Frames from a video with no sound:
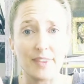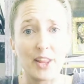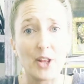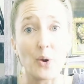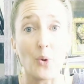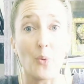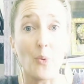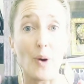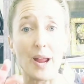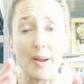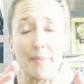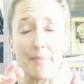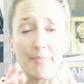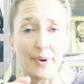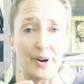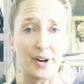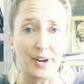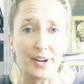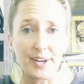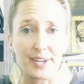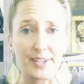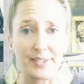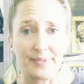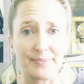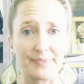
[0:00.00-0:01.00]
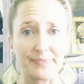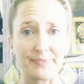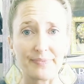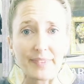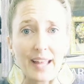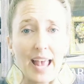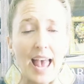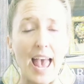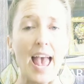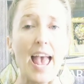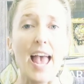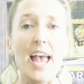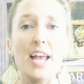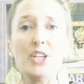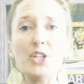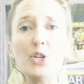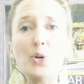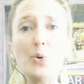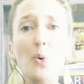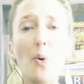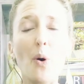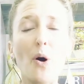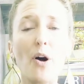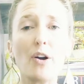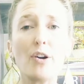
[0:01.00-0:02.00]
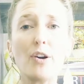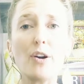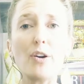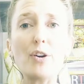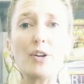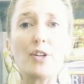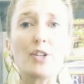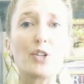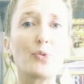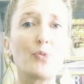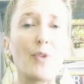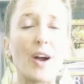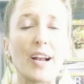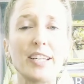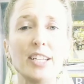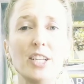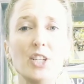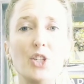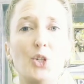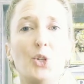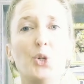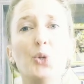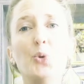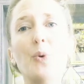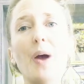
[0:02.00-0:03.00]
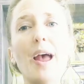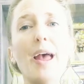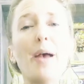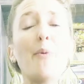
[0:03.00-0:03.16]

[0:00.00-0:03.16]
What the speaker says: little white book, and you are directed to